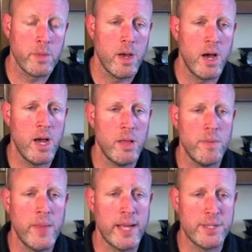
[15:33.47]

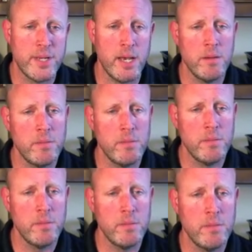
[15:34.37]
That said, that
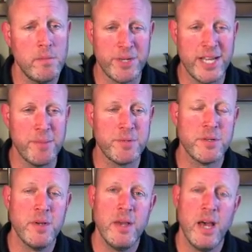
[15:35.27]
was the muscle fiber
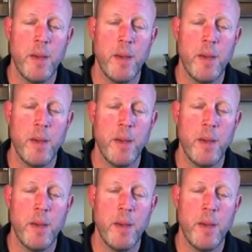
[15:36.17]
types.